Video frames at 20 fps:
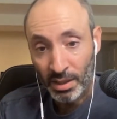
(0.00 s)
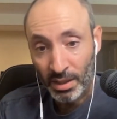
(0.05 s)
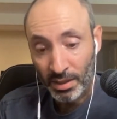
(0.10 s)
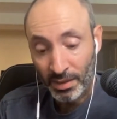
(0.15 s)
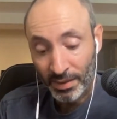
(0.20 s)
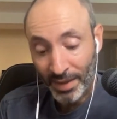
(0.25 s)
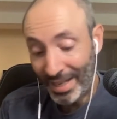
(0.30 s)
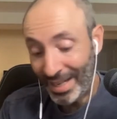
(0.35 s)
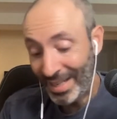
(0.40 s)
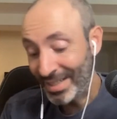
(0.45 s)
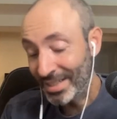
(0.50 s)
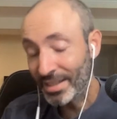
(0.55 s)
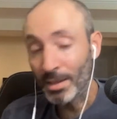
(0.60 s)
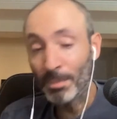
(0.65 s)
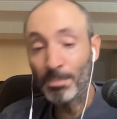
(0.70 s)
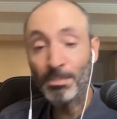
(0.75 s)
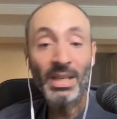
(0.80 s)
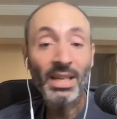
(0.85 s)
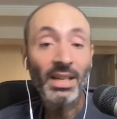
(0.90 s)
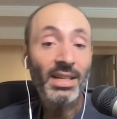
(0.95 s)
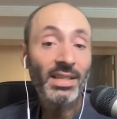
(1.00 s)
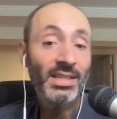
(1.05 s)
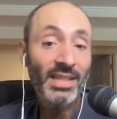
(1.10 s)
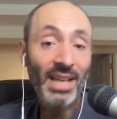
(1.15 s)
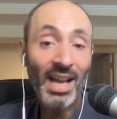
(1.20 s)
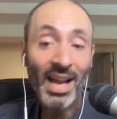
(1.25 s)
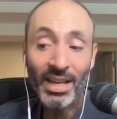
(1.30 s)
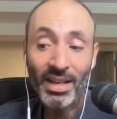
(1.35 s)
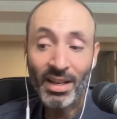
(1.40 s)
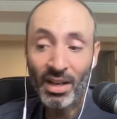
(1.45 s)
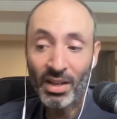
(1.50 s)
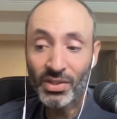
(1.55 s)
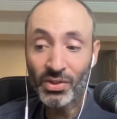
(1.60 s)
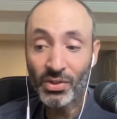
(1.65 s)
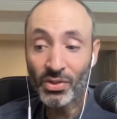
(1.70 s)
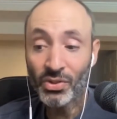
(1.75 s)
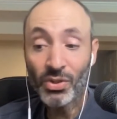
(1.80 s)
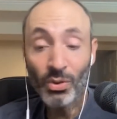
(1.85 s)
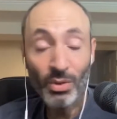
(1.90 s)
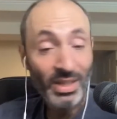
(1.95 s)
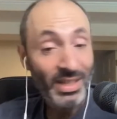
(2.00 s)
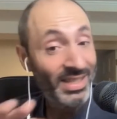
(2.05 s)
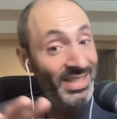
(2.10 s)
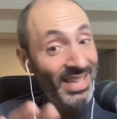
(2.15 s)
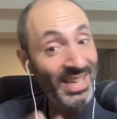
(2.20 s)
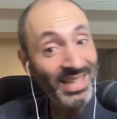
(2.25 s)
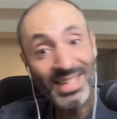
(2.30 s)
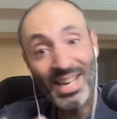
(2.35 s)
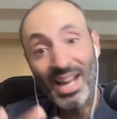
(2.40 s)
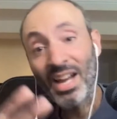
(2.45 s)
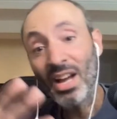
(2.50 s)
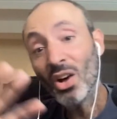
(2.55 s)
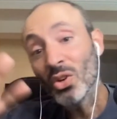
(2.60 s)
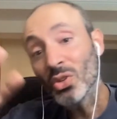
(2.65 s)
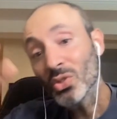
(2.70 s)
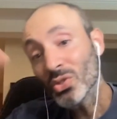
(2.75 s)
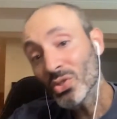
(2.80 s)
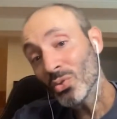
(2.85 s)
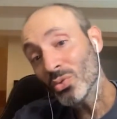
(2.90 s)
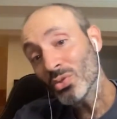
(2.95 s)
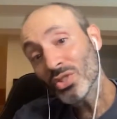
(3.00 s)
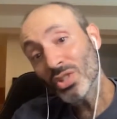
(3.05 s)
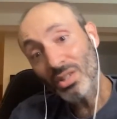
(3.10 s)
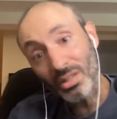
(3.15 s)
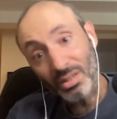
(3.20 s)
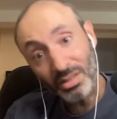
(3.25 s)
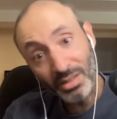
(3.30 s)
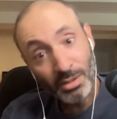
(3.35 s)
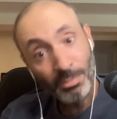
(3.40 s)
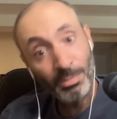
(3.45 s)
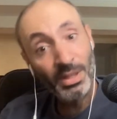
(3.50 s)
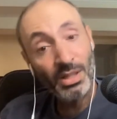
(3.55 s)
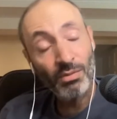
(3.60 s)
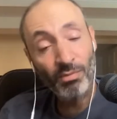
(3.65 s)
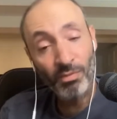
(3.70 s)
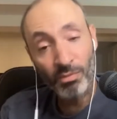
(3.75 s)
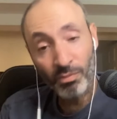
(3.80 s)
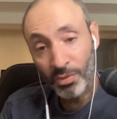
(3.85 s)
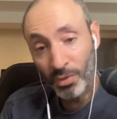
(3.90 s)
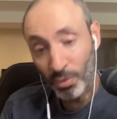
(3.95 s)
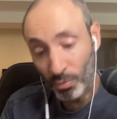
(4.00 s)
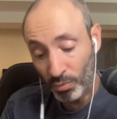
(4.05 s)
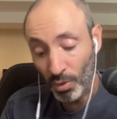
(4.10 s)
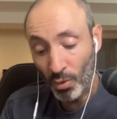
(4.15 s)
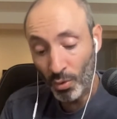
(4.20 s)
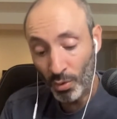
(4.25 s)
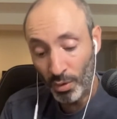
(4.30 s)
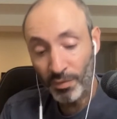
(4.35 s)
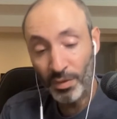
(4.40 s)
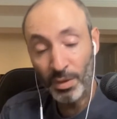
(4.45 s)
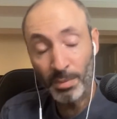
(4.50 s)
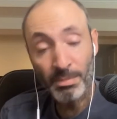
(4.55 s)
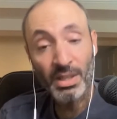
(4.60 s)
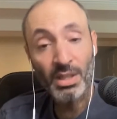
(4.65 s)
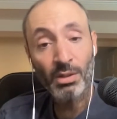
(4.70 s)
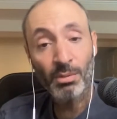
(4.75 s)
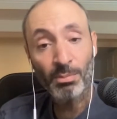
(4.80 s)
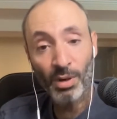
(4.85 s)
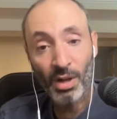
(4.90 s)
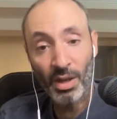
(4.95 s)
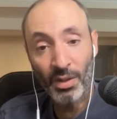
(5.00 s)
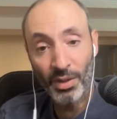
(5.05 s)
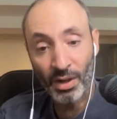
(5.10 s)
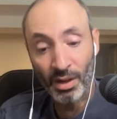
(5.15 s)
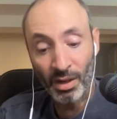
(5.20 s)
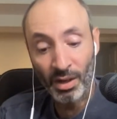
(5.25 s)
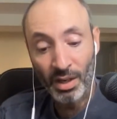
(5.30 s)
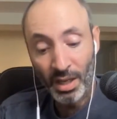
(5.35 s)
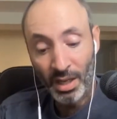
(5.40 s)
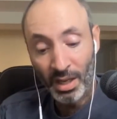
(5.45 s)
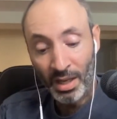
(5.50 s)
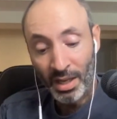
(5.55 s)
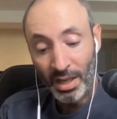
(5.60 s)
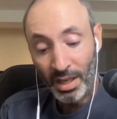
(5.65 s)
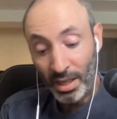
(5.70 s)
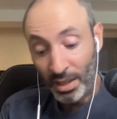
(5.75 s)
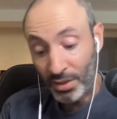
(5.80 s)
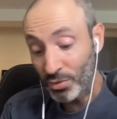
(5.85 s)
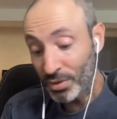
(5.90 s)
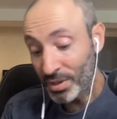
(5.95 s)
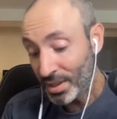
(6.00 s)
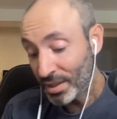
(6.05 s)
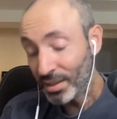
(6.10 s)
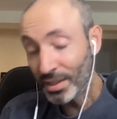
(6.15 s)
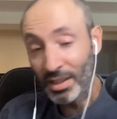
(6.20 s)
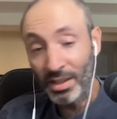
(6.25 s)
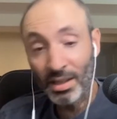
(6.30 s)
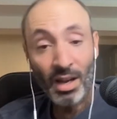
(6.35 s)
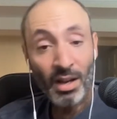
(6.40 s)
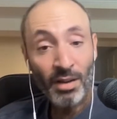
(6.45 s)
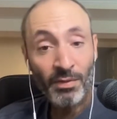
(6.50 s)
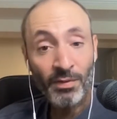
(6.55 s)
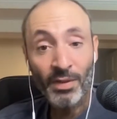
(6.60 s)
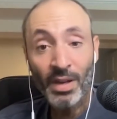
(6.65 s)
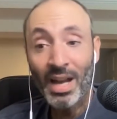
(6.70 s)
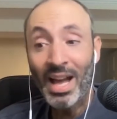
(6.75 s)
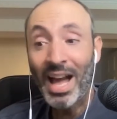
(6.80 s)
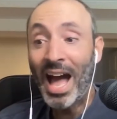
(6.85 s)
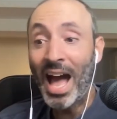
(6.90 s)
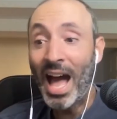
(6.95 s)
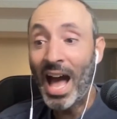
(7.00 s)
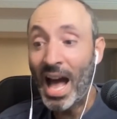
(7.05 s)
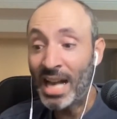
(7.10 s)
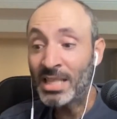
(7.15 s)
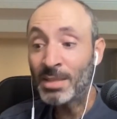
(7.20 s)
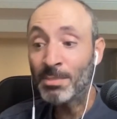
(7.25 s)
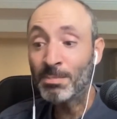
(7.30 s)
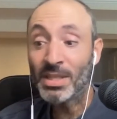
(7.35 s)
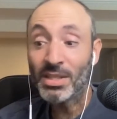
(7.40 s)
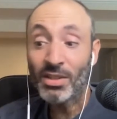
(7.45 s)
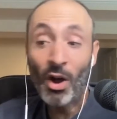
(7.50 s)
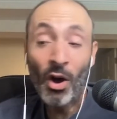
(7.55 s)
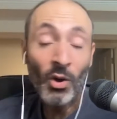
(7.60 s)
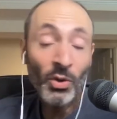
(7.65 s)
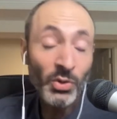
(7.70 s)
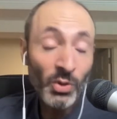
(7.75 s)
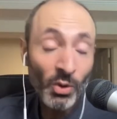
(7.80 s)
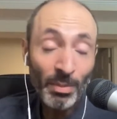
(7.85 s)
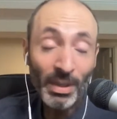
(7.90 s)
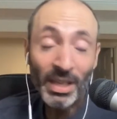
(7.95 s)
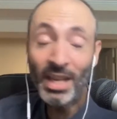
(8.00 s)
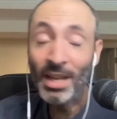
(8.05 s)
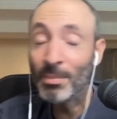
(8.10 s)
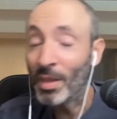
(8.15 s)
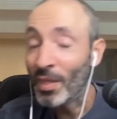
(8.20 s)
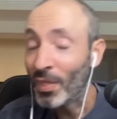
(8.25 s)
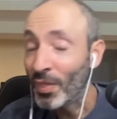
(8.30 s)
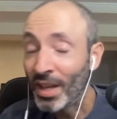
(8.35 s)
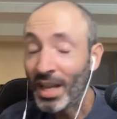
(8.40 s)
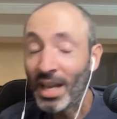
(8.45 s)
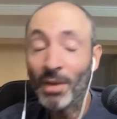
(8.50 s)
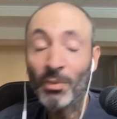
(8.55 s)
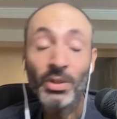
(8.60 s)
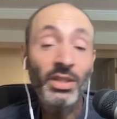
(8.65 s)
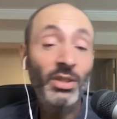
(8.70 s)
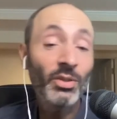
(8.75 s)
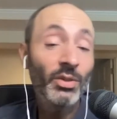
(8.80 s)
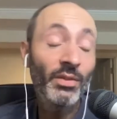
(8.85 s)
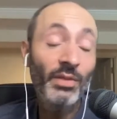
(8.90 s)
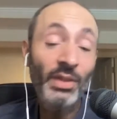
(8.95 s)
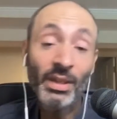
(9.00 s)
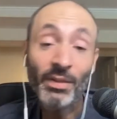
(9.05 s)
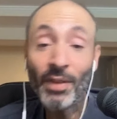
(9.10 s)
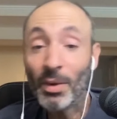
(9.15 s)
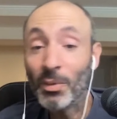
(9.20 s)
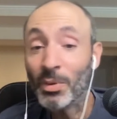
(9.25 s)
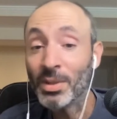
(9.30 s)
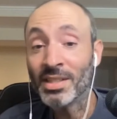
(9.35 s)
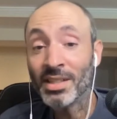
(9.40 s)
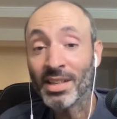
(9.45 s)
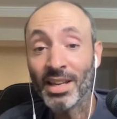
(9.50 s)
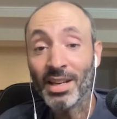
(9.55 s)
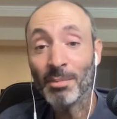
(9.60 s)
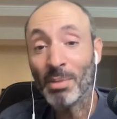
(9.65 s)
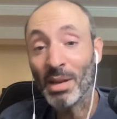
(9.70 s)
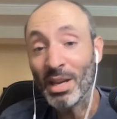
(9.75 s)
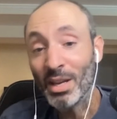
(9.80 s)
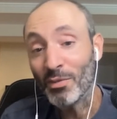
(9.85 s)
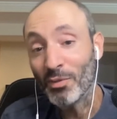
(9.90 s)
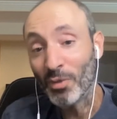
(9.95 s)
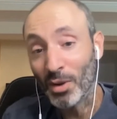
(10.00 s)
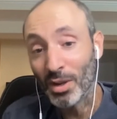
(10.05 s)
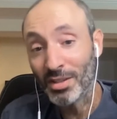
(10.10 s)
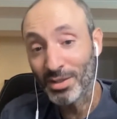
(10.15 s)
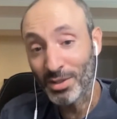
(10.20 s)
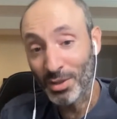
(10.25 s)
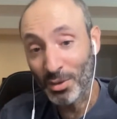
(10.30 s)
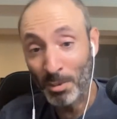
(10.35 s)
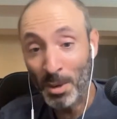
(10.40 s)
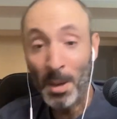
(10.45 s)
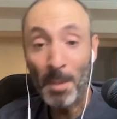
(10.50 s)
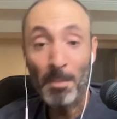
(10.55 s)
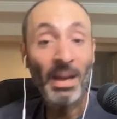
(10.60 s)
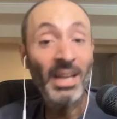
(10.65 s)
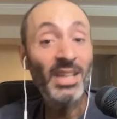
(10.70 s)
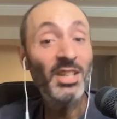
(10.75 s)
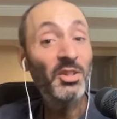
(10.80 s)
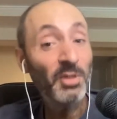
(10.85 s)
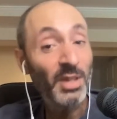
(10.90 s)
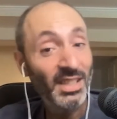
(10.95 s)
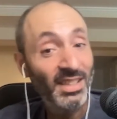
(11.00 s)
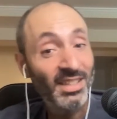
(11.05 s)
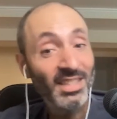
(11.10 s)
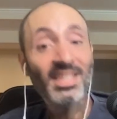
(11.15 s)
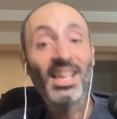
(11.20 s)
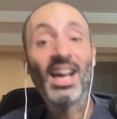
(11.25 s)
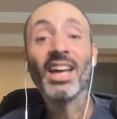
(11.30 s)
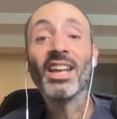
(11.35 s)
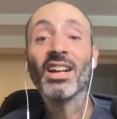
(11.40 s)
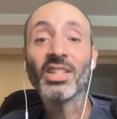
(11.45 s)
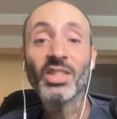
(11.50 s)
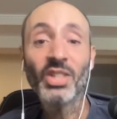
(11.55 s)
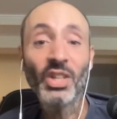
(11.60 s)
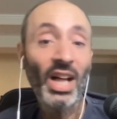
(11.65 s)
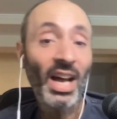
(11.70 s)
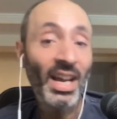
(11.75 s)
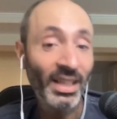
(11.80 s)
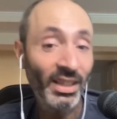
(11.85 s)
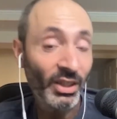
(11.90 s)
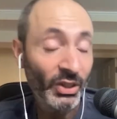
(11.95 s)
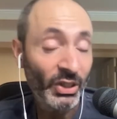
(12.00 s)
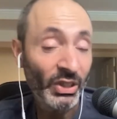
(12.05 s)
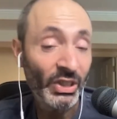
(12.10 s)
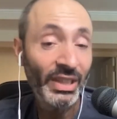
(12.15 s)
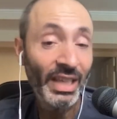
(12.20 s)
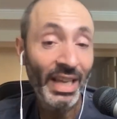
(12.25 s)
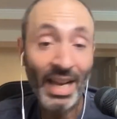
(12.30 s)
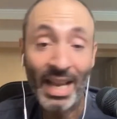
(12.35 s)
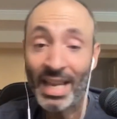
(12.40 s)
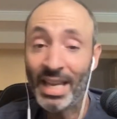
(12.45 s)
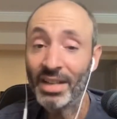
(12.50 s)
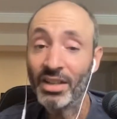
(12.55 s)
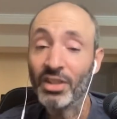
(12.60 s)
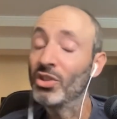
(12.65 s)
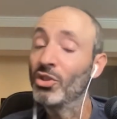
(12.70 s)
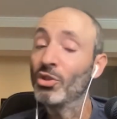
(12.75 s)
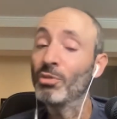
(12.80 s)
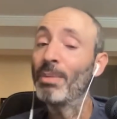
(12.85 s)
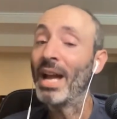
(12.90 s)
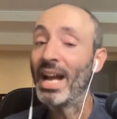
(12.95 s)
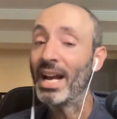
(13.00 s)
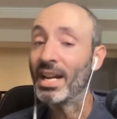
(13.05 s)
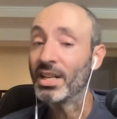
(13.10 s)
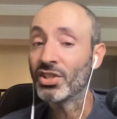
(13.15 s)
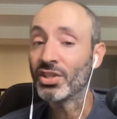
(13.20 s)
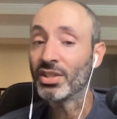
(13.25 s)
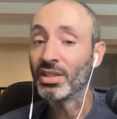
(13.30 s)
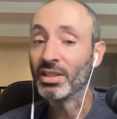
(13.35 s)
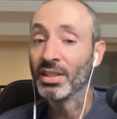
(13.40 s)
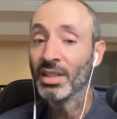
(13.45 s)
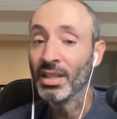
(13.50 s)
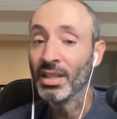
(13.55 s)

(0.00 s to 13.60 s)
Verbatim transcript: that ended up being a side hustle. So, in a sense, I also took a little bit of the road of the middle brother interestingly enough, hospice also became the thing I would do even if I wasn't getting paid for it. So by doing the side hustle, I learned that I had a new passion.